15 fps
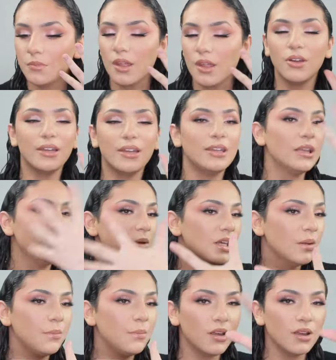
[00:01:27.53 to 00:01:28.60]
So I did the
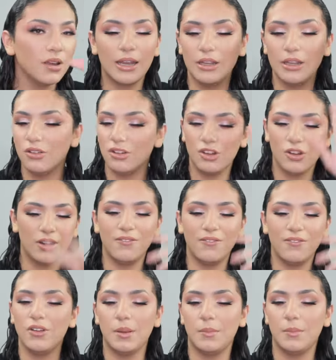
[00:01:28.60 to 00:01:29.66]
makeup look. I didn't
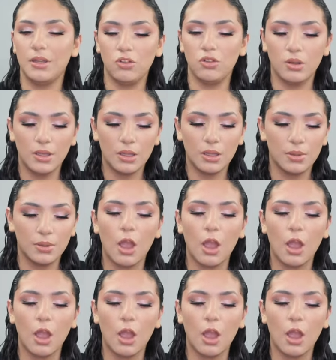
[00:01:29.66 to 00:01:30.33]
film me doing the makeup look.